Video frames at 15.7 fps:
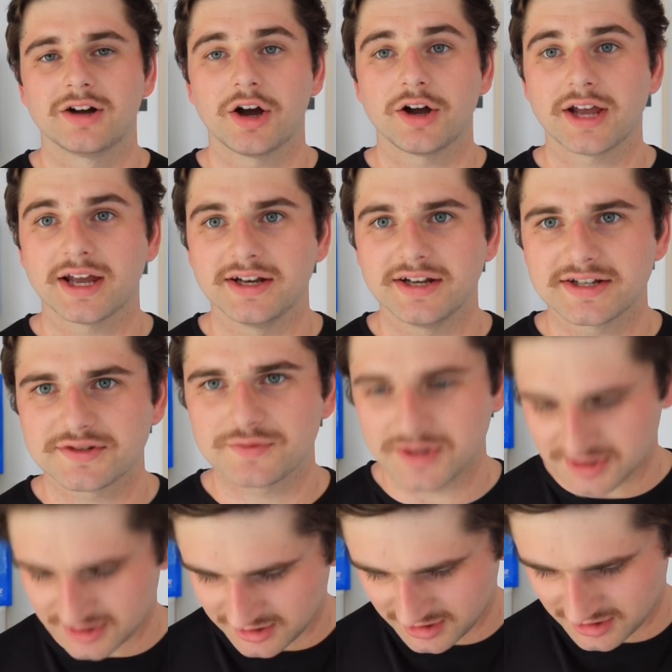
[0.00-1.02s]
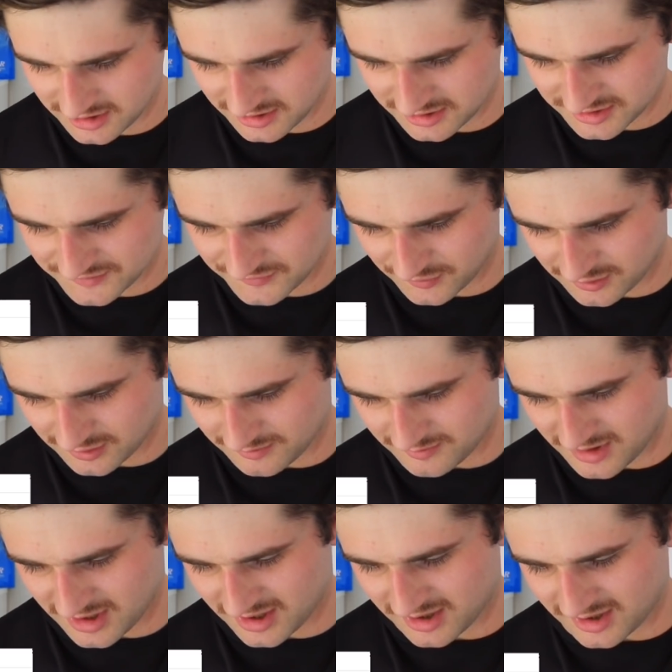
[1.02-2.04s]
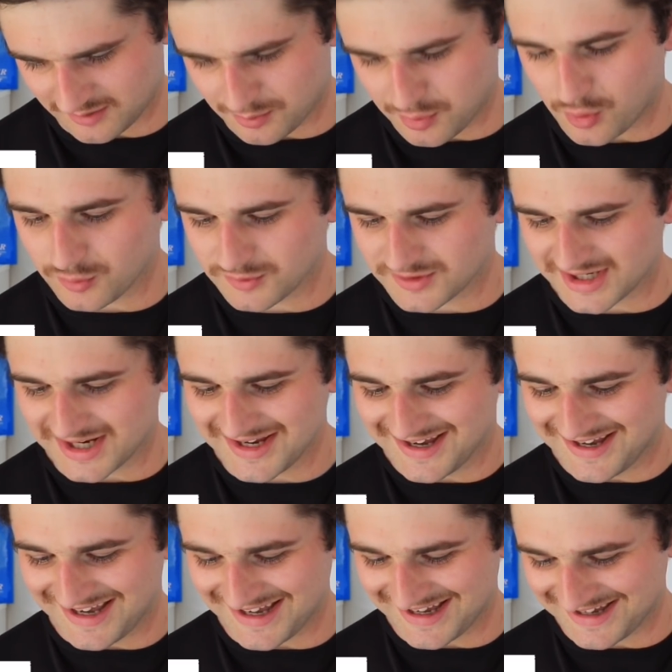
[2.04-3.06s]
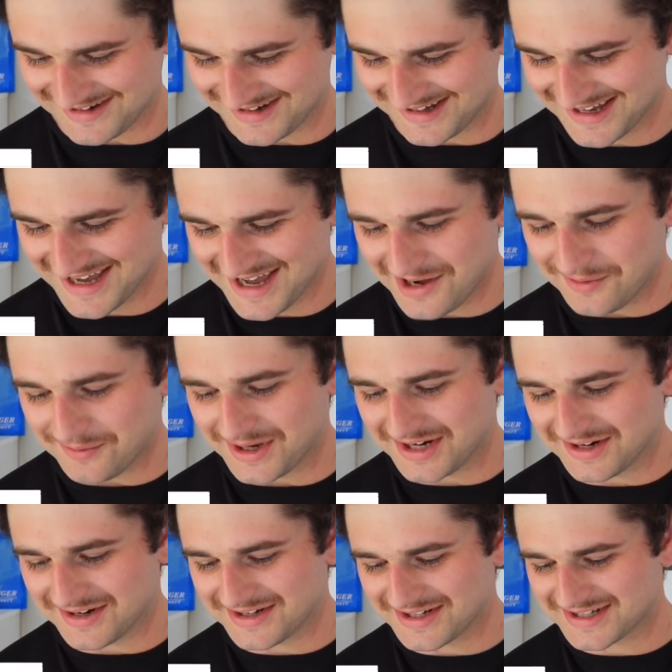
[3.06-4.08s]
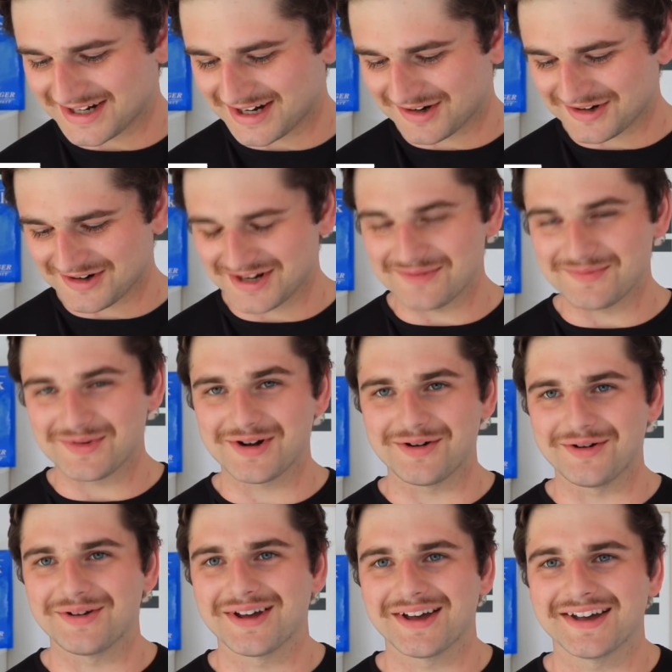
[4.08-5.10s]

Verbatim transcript: Okay, next question here is from Ballsy. When are you going to start growing a mo?